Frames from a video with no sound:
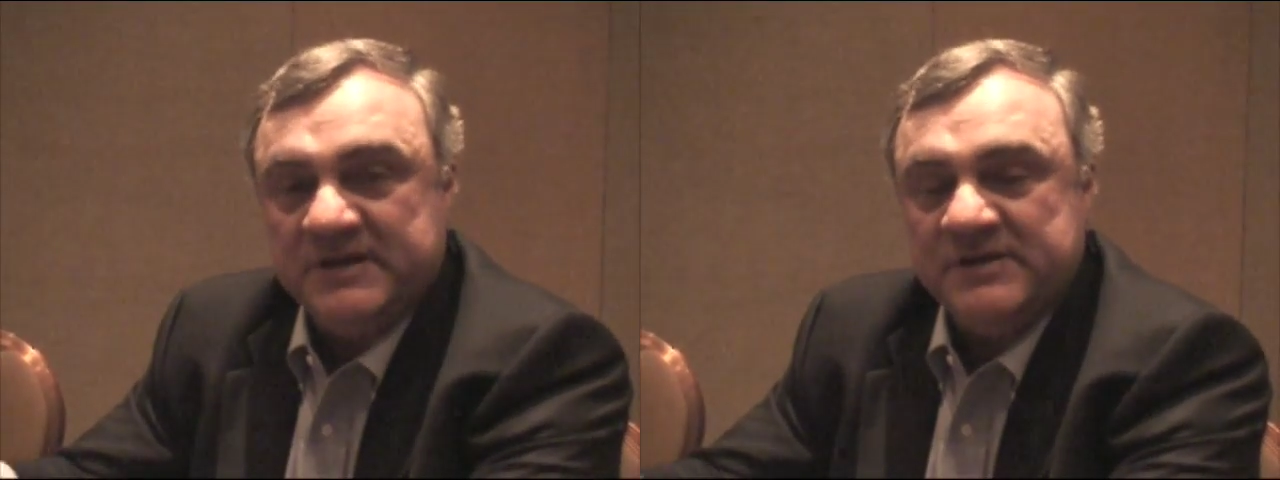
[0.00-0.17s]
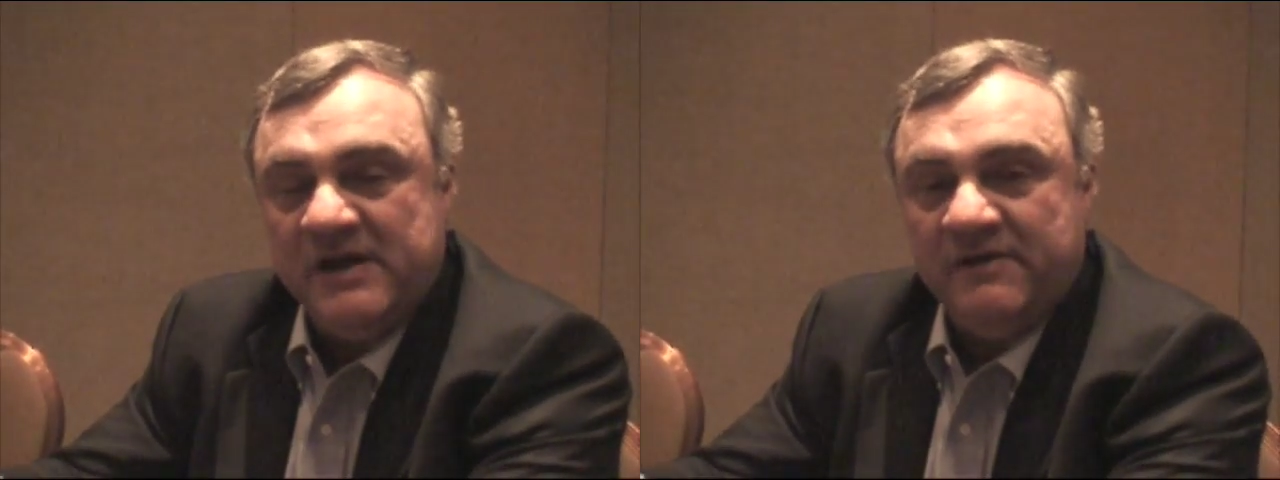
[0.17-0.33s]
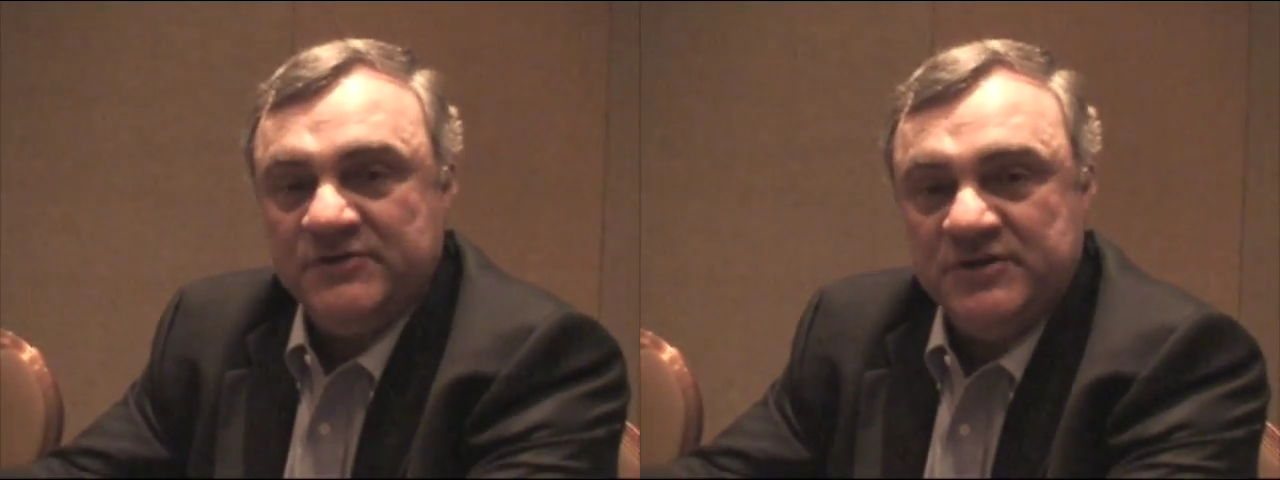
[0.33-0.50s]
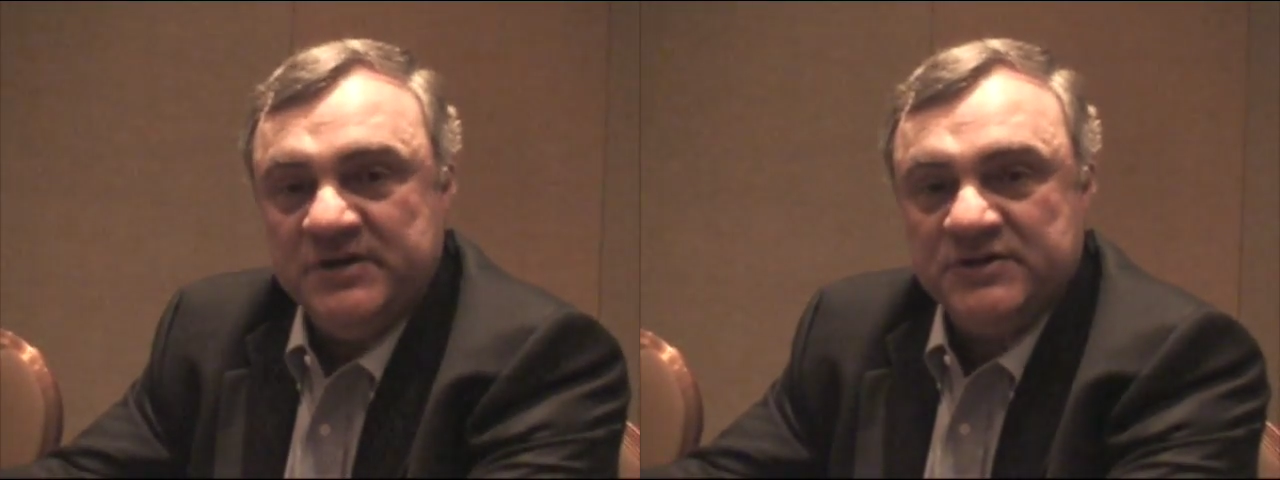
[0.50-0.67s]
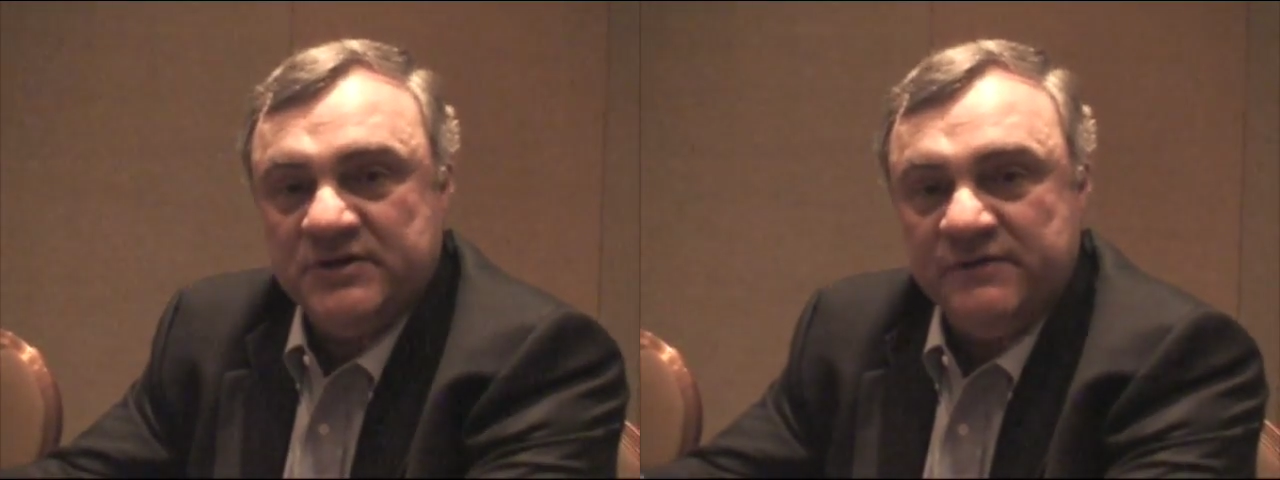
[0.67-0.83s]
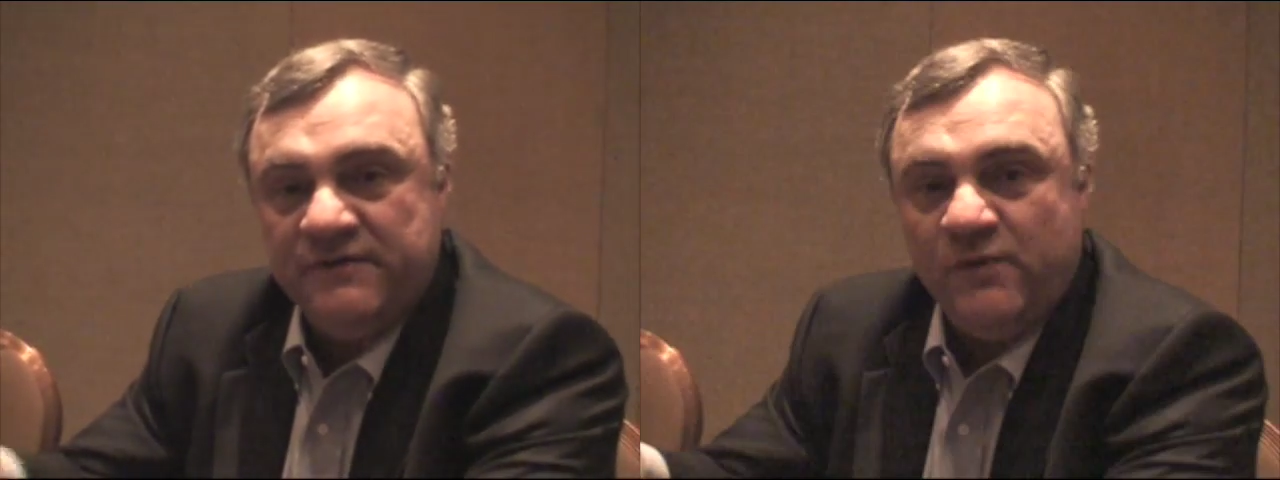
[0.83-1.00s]
technology
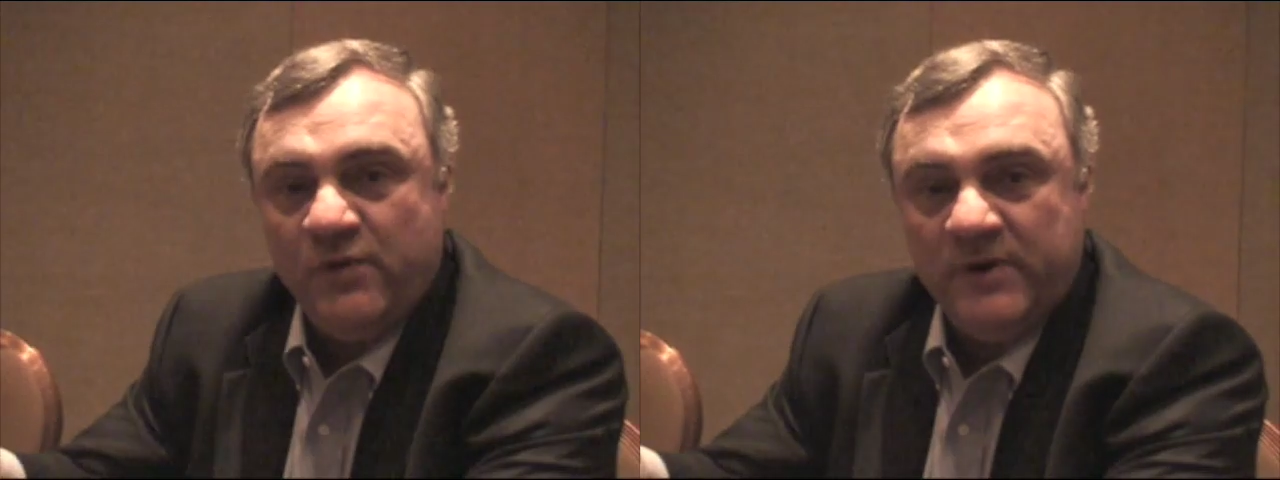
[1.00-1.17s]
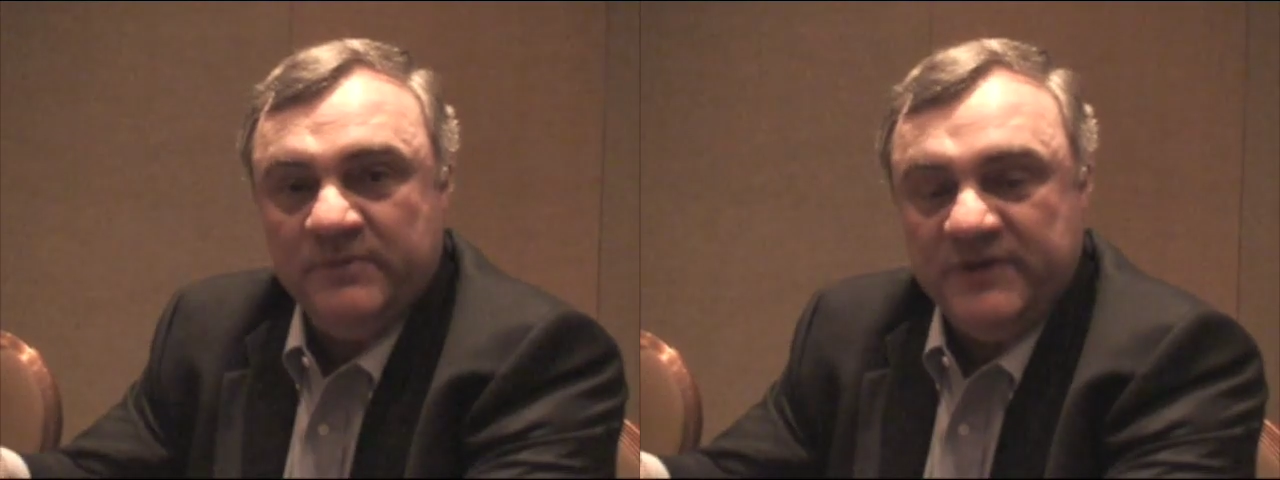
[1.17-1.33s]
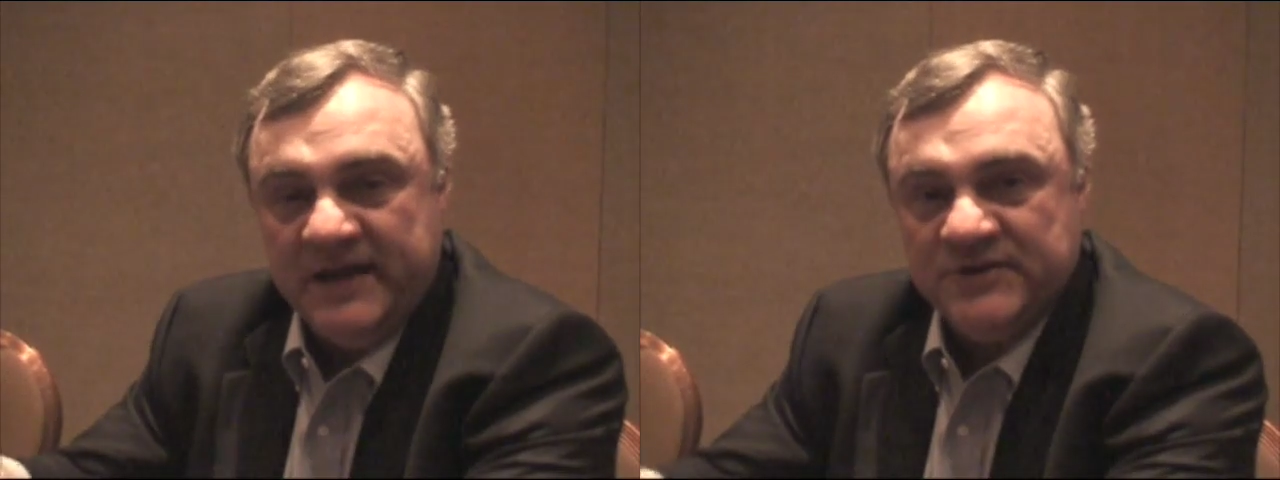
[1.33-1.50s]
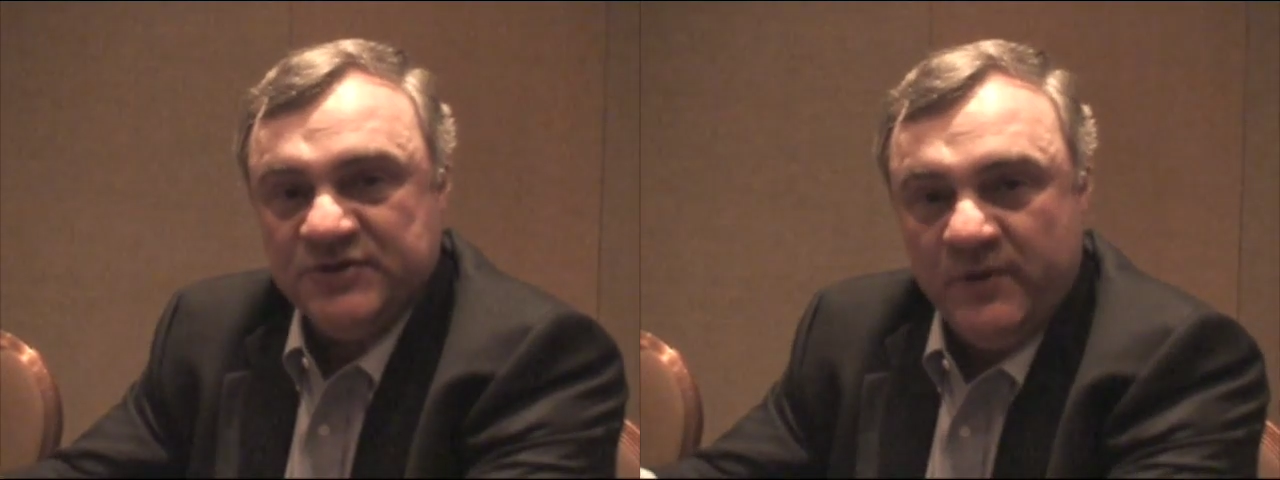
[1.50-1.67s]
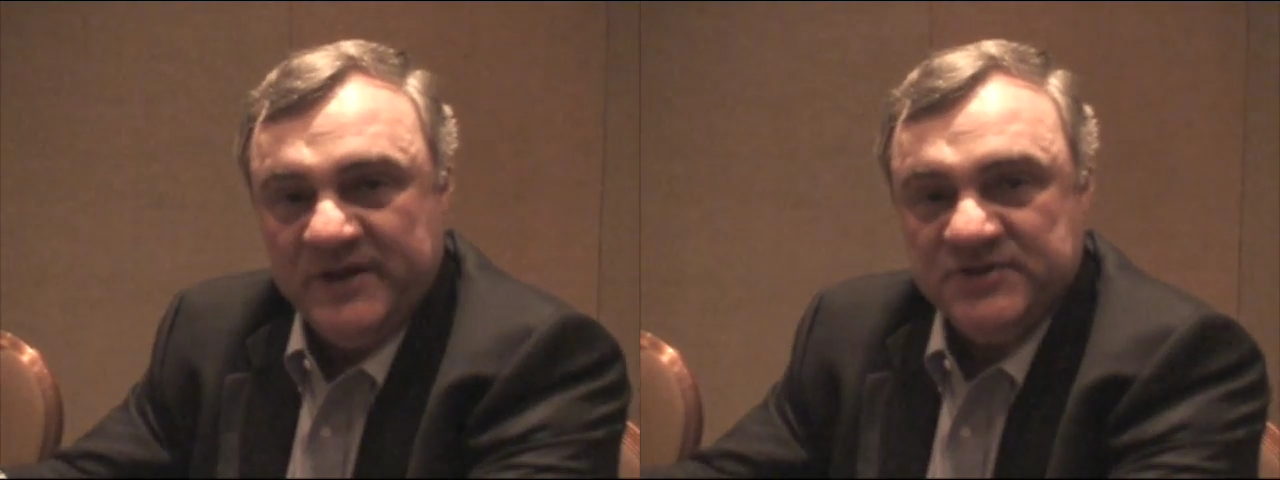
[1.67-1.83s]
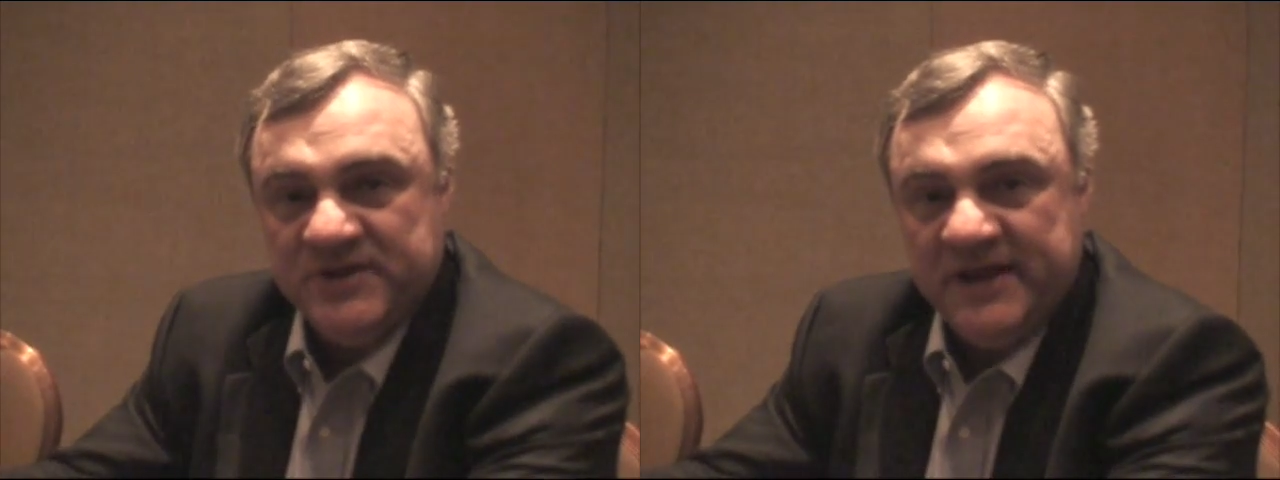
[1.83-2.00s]
does conform to
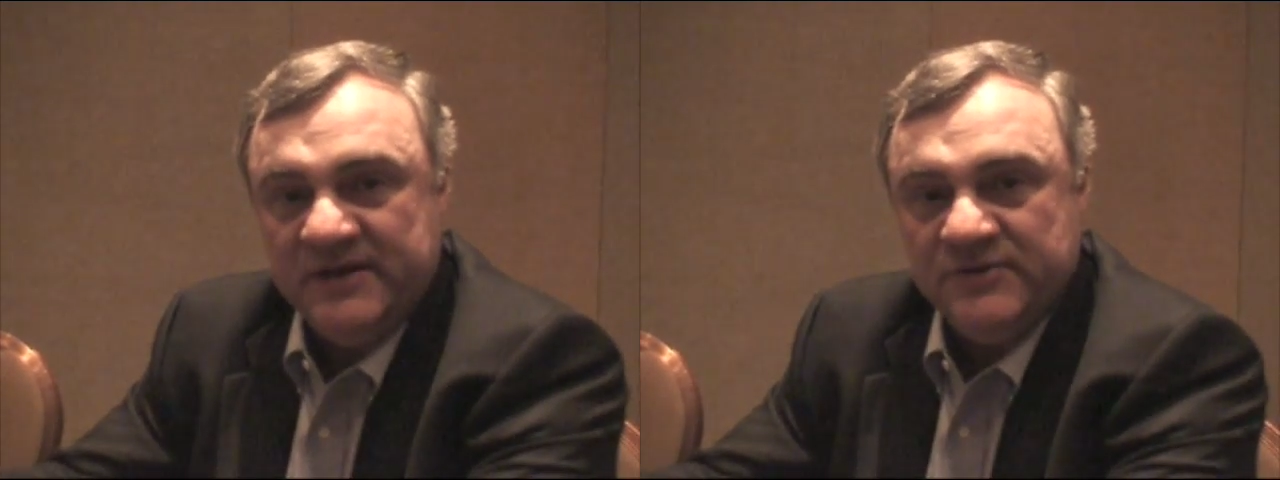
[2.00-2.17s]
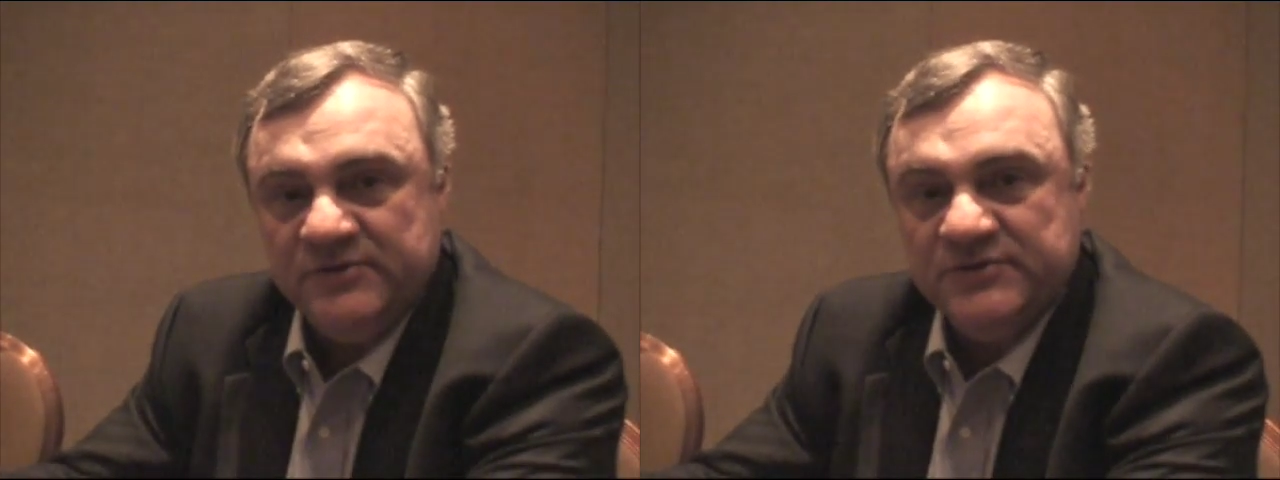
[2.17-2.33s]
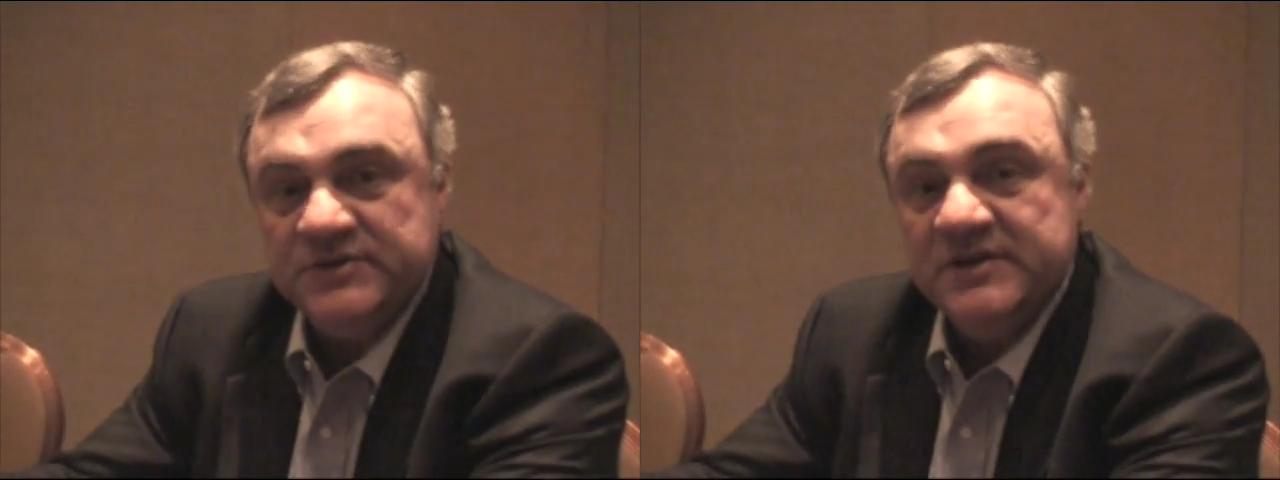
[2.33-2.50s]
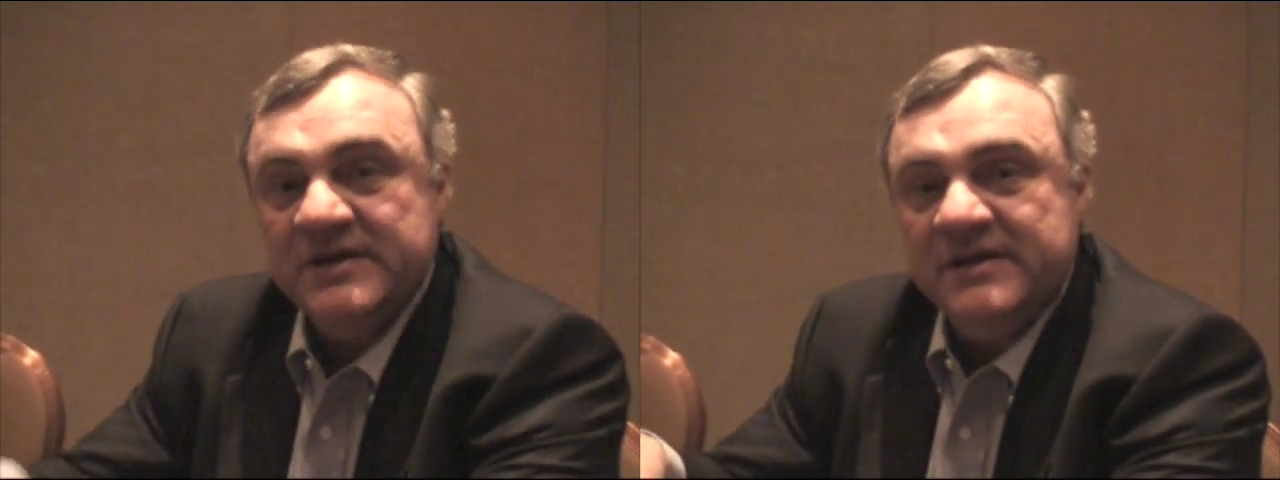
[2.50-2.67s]
SOA standards,